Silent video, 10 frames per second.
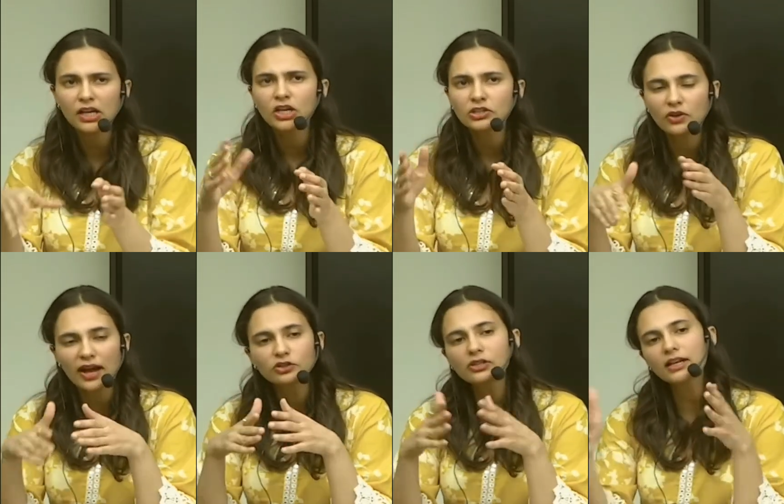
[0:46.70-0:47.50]
So you
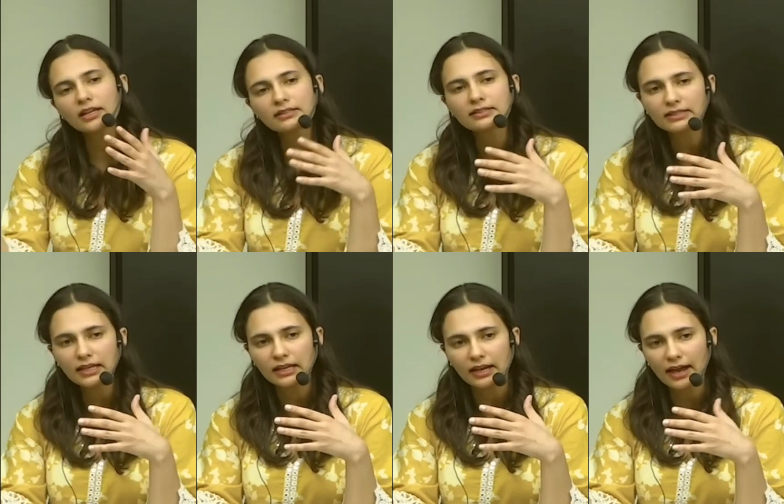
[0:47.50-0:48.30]
actually can
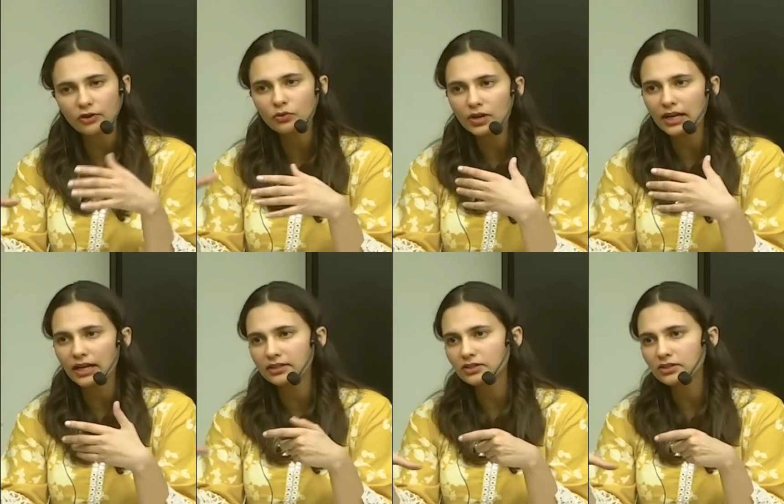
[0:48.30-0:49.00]
see and relate.